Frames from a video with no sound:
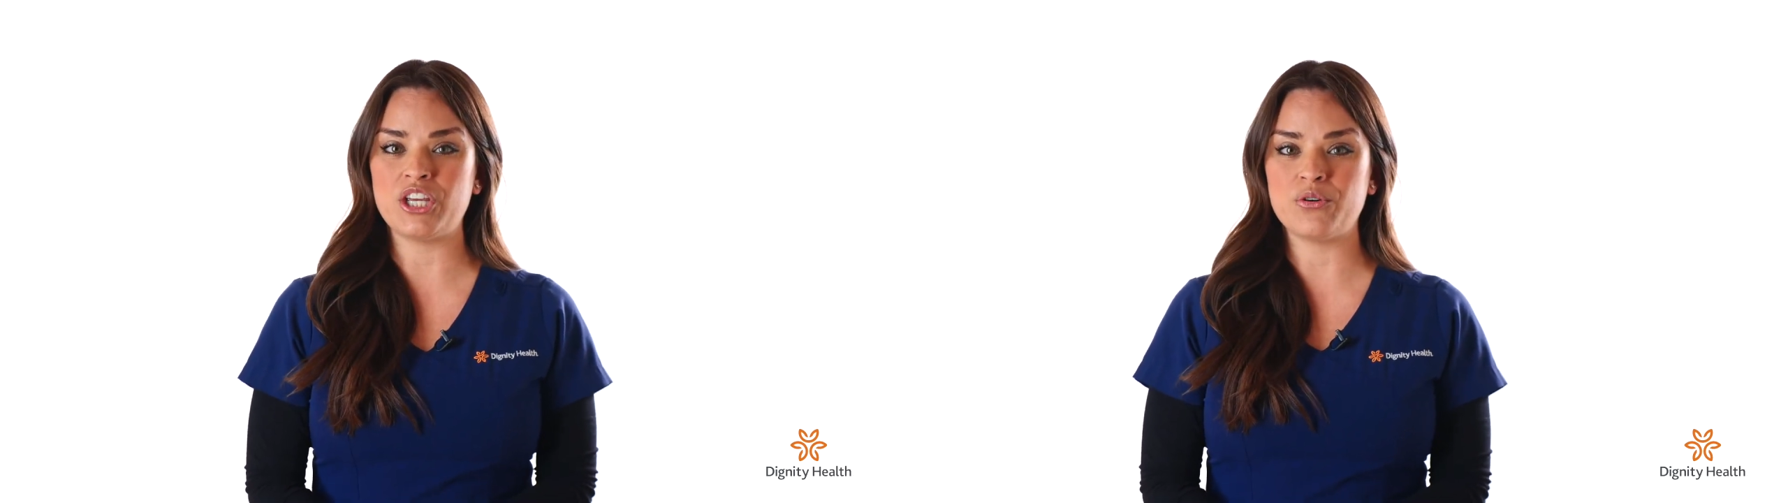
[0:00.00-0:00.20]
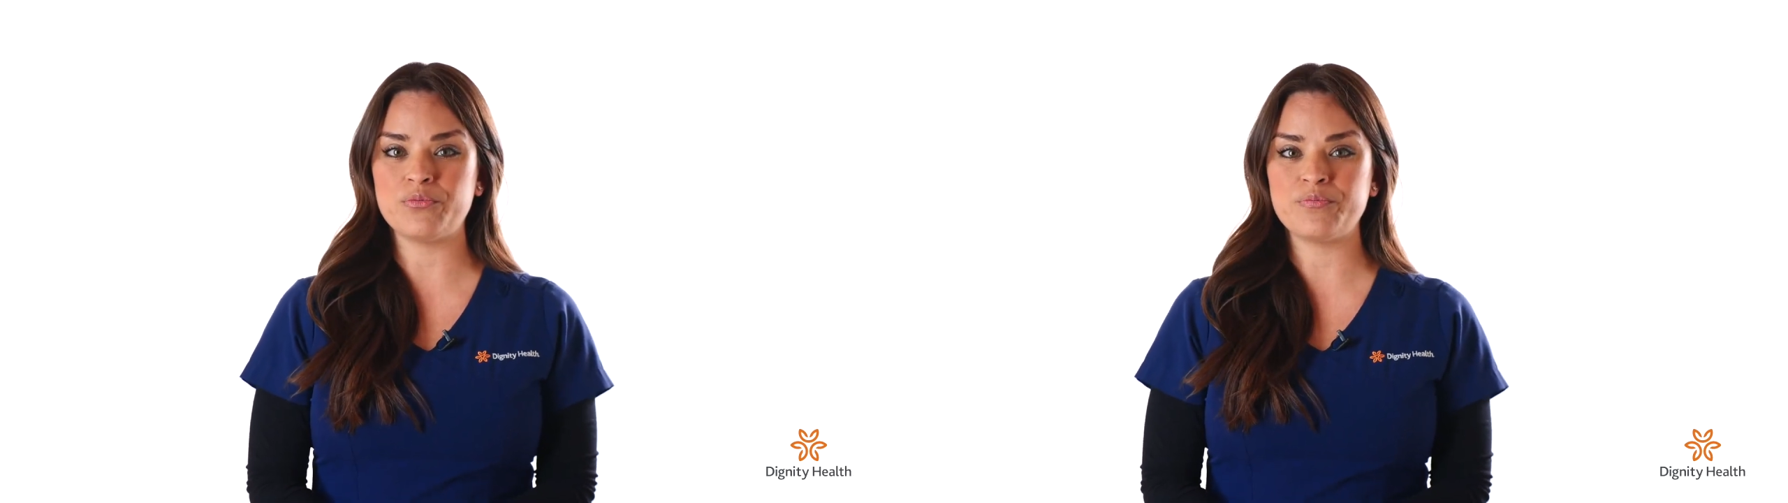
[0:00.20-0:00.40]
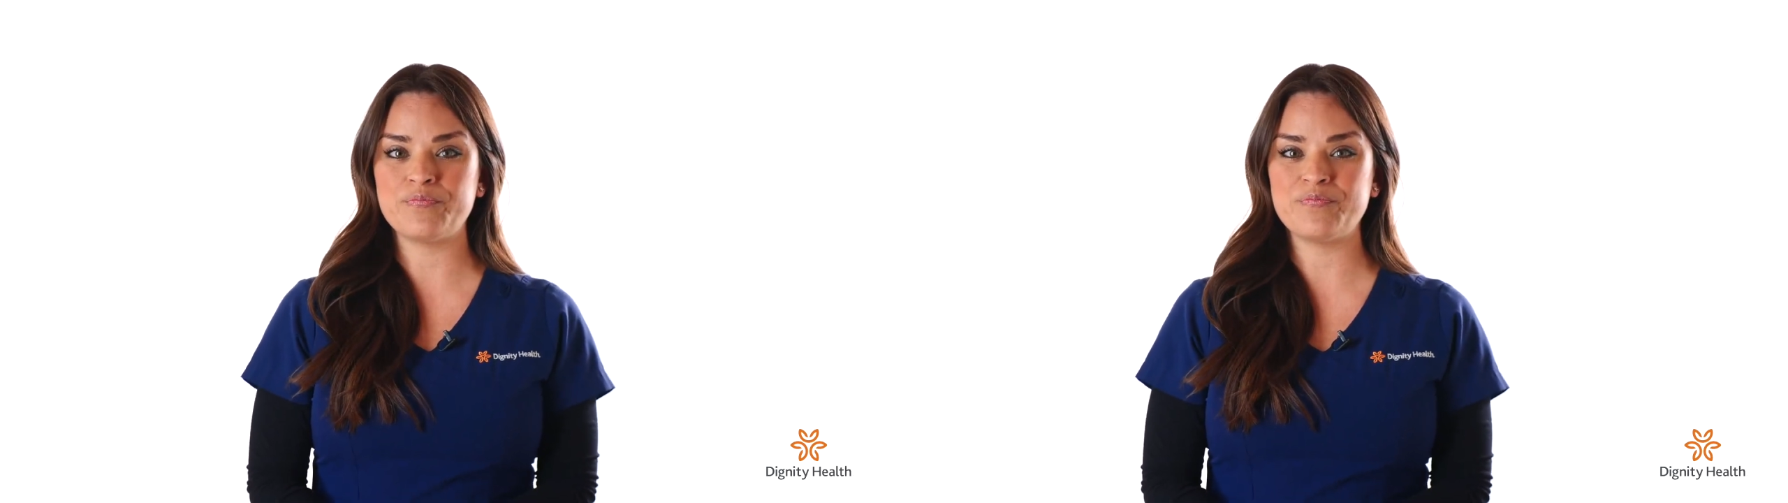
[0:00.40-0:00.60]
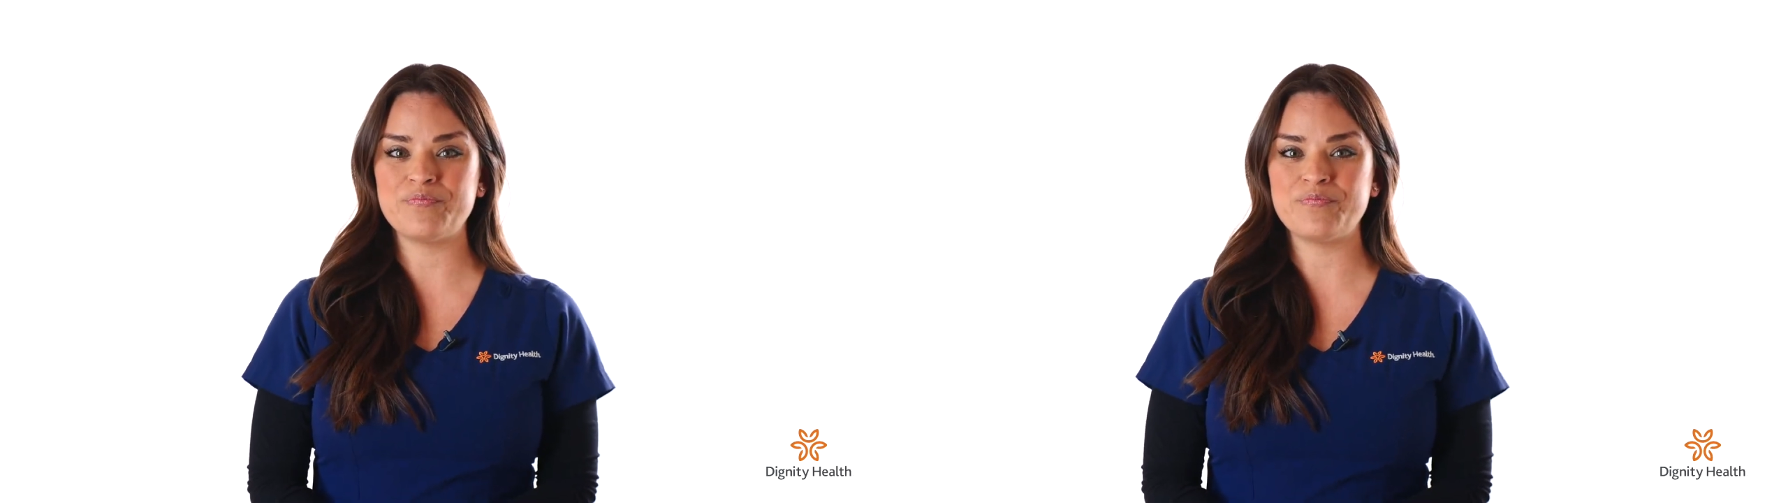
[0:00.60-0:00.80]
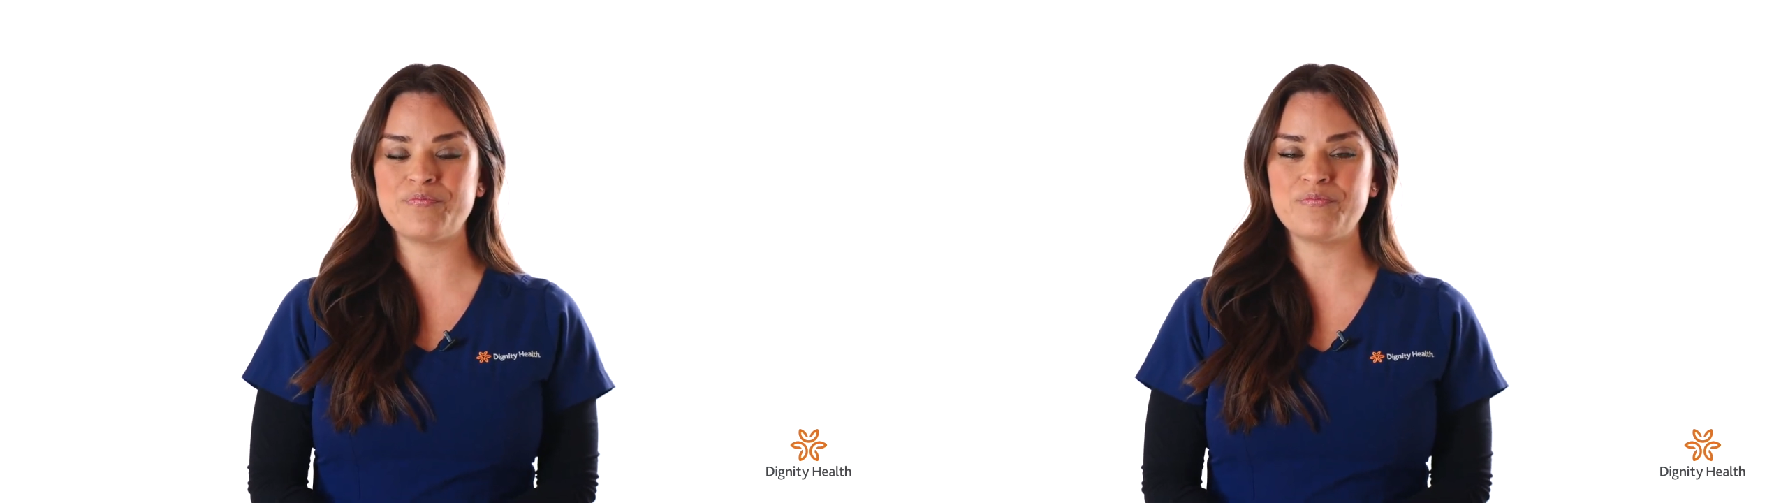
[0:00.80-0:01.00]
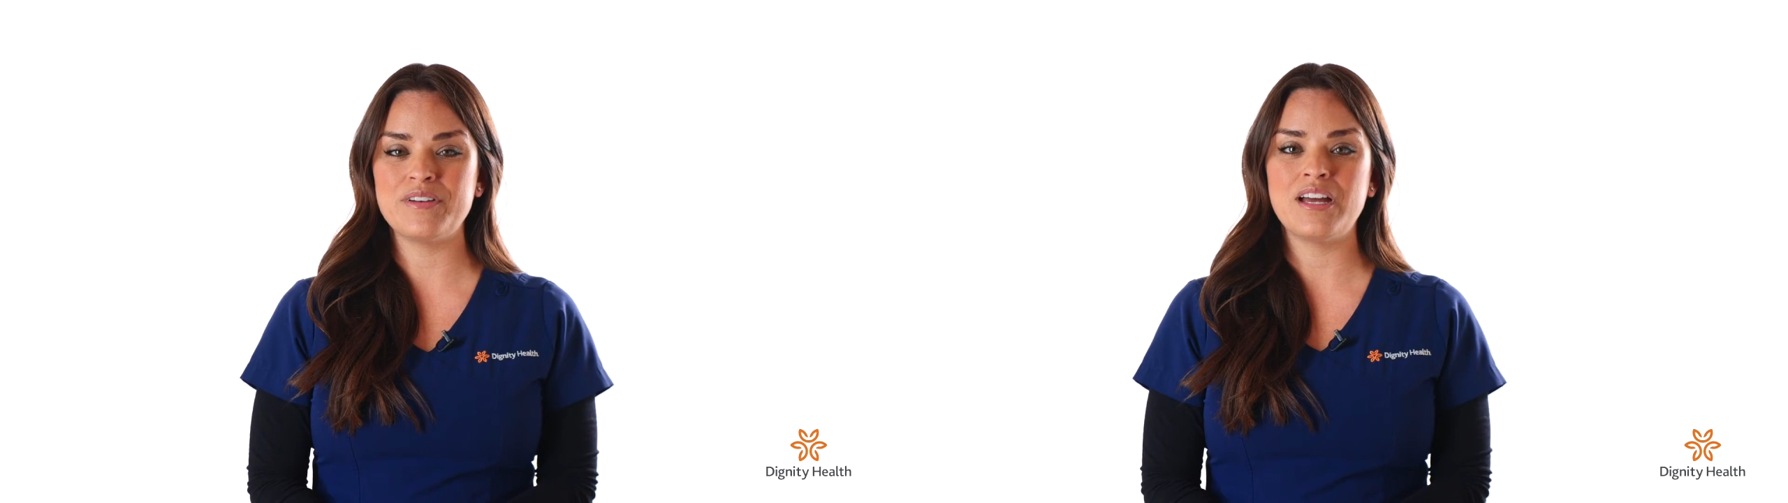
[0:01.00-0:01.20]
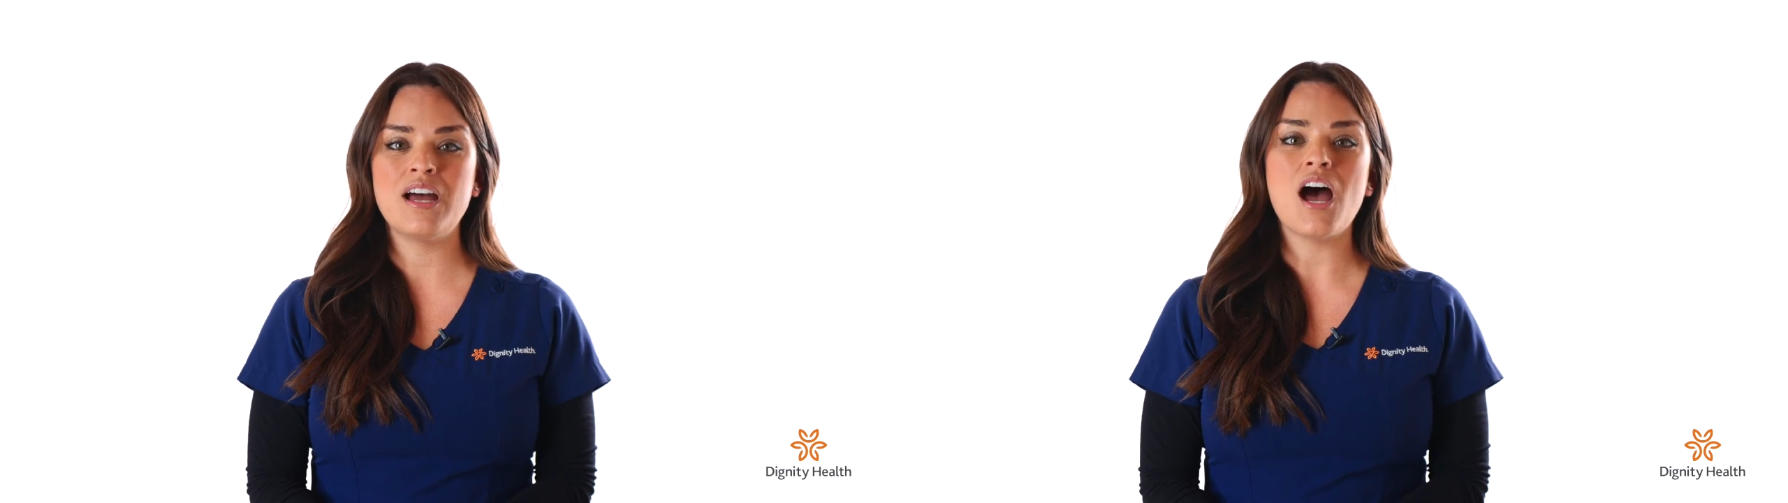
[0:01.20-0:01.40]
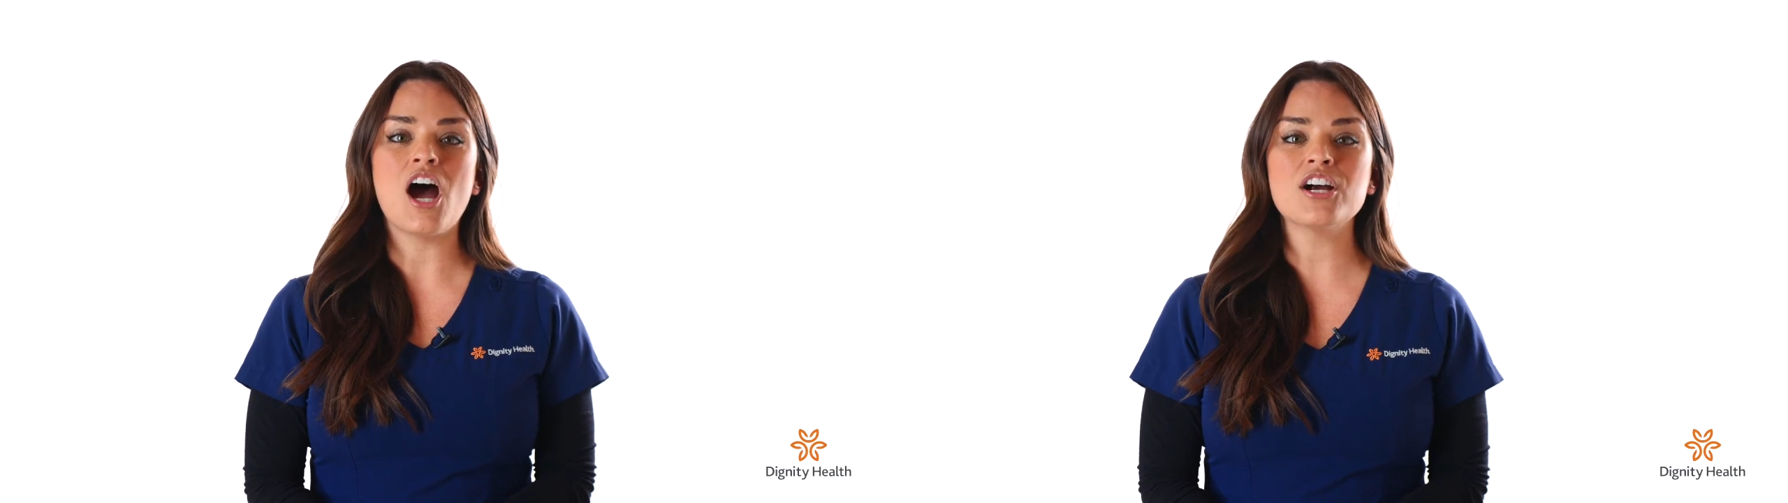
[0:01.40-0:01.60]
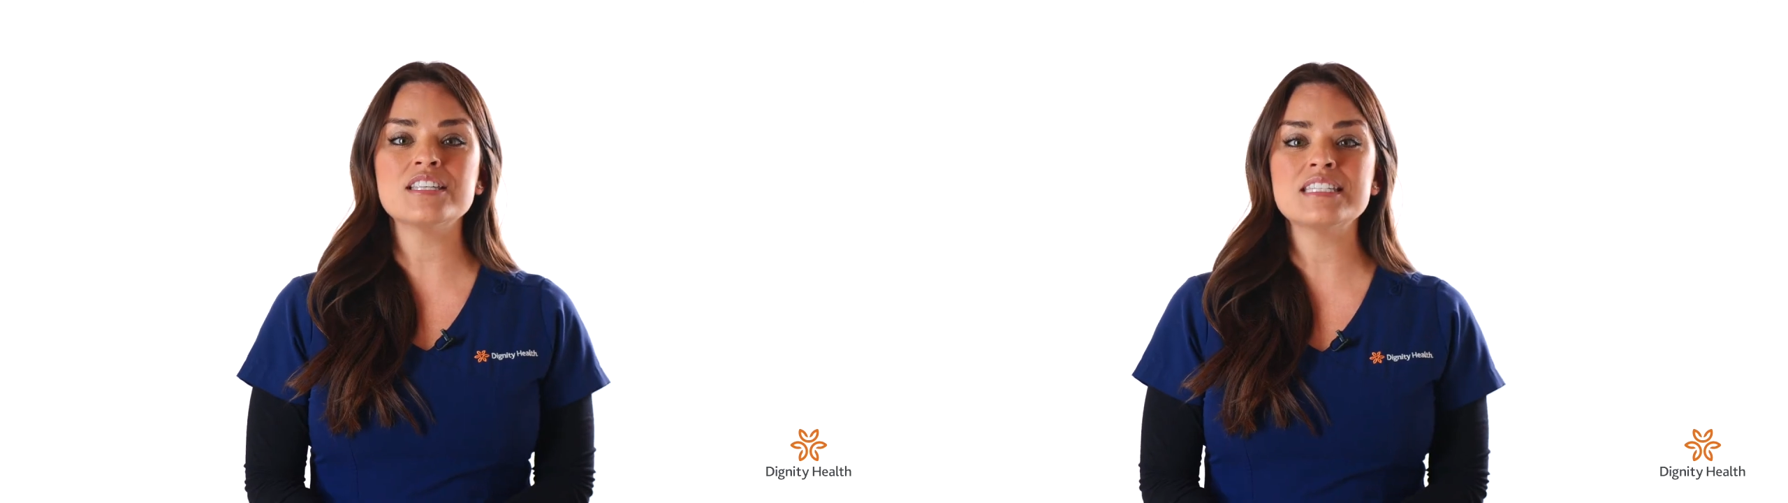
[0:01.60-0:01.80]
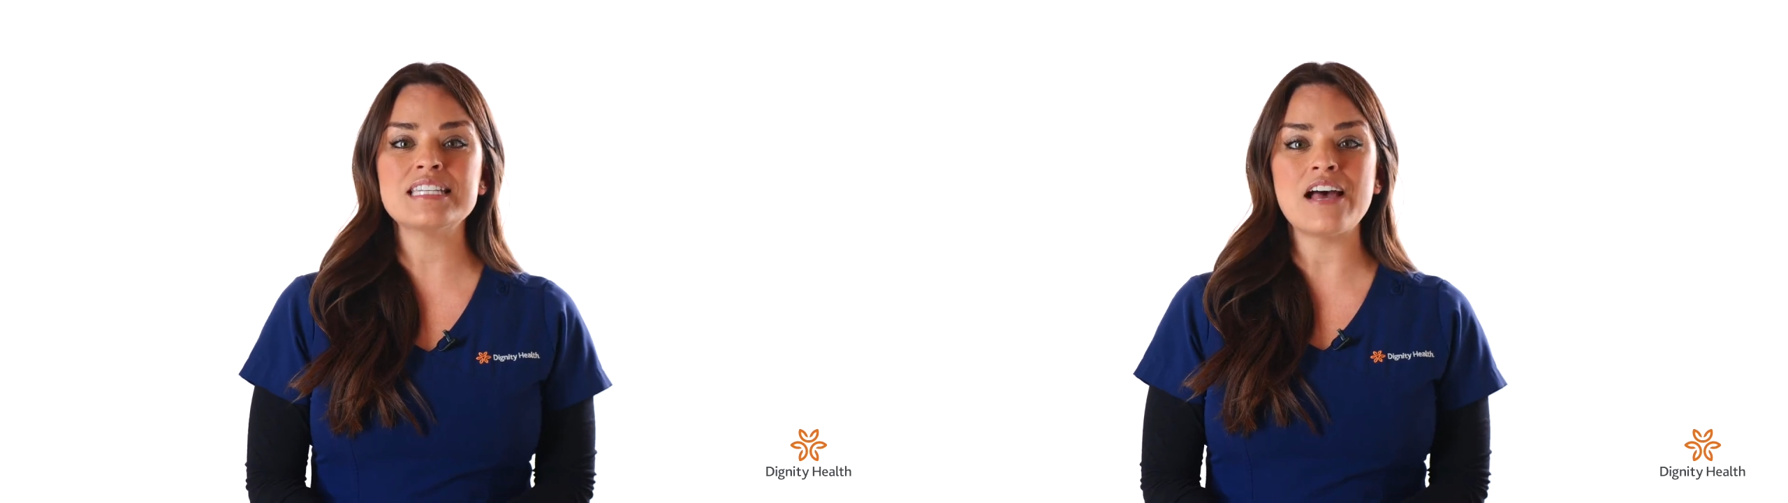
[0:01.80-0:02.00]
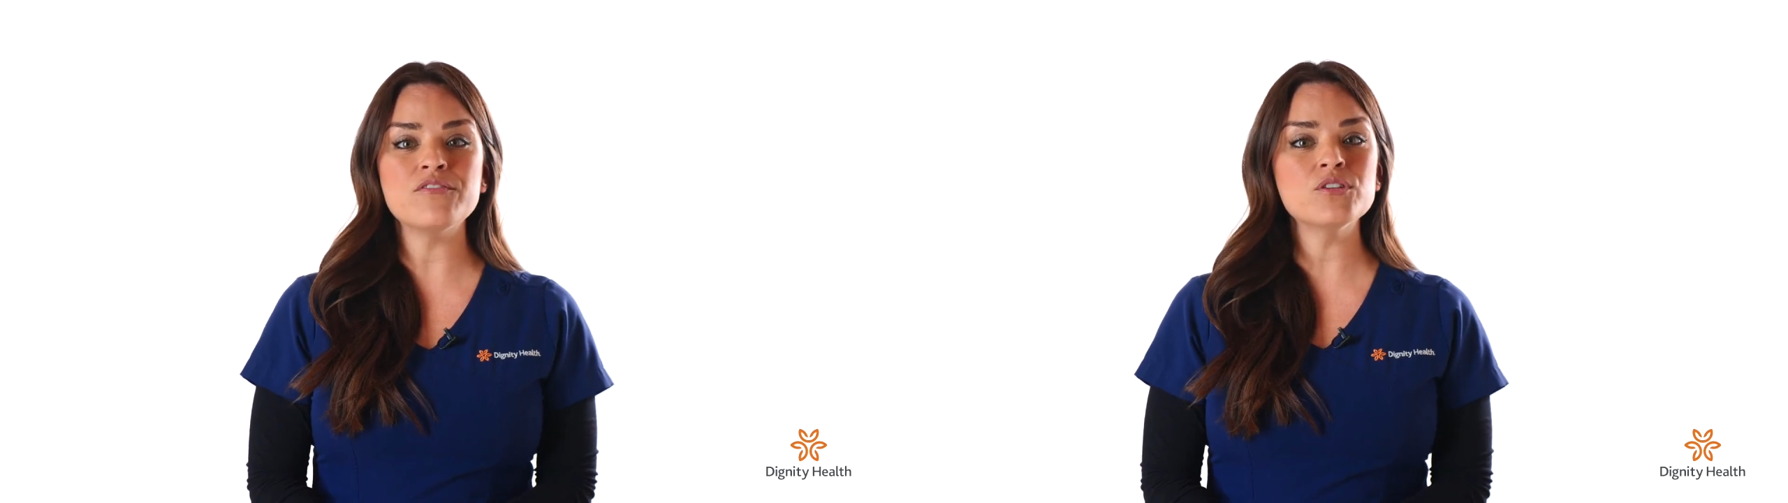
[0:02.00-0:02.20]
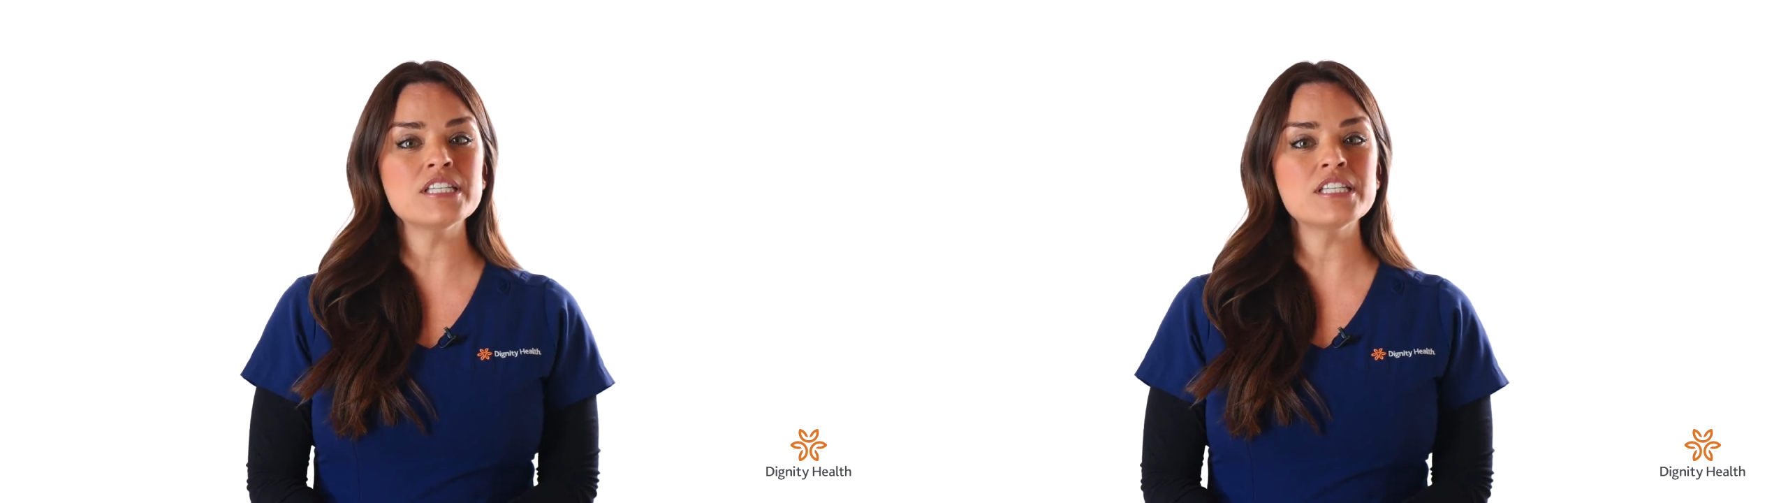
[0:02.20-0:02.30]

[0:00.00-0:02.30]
you. Our staff will